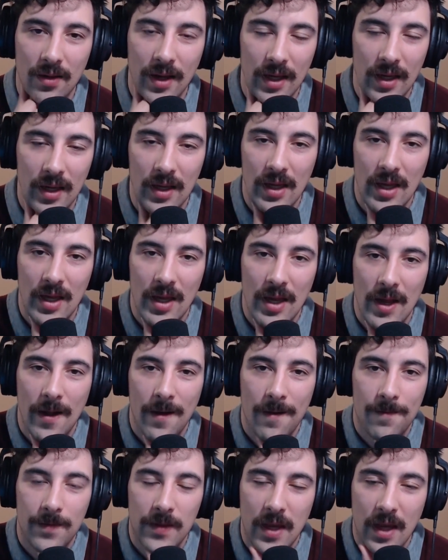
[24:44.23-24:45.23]
Like,
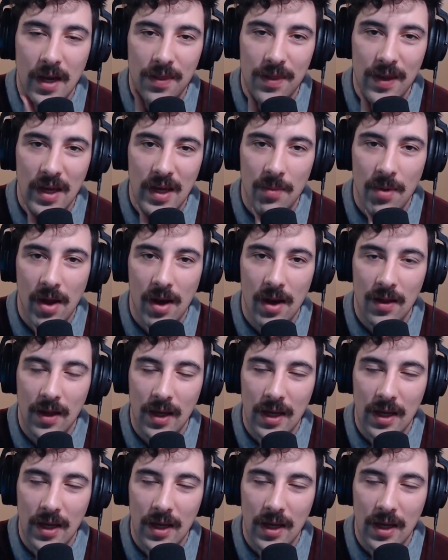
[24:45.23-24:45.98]
you got to think about it.